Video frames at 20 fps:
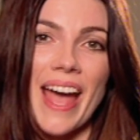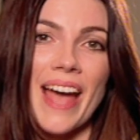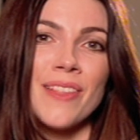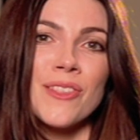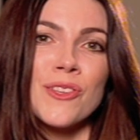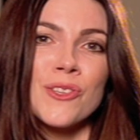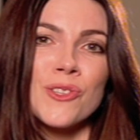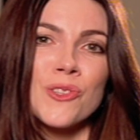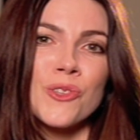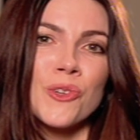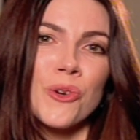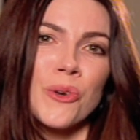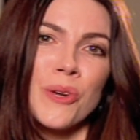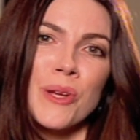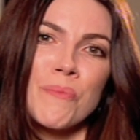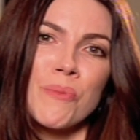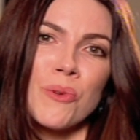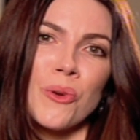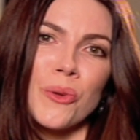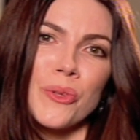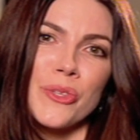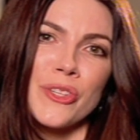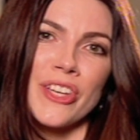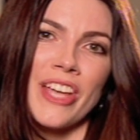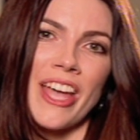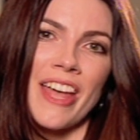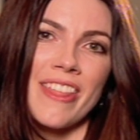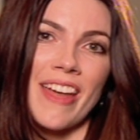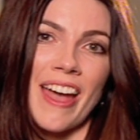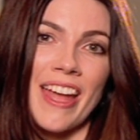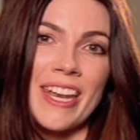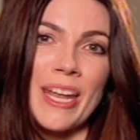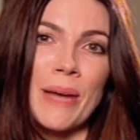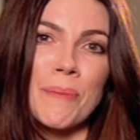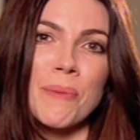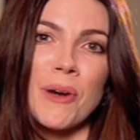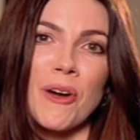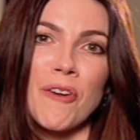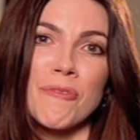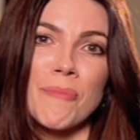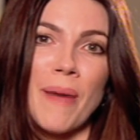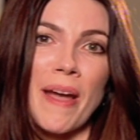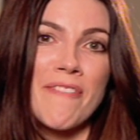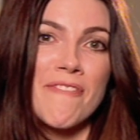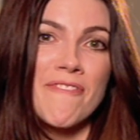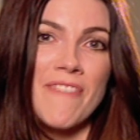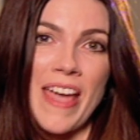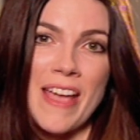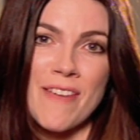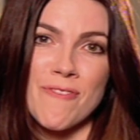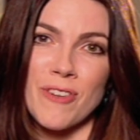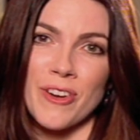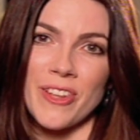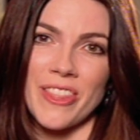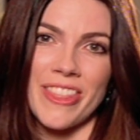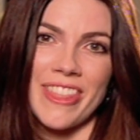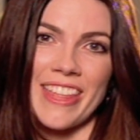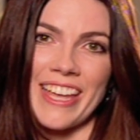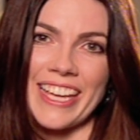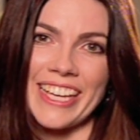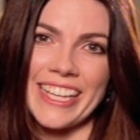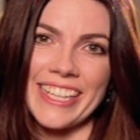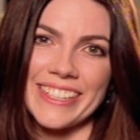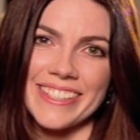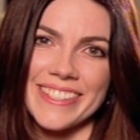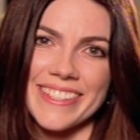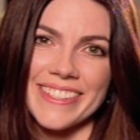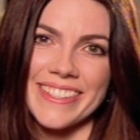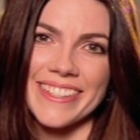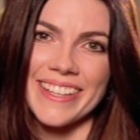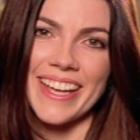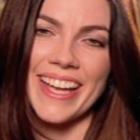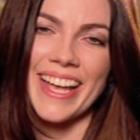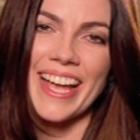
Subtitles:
and the story brought together a number of my favourite things.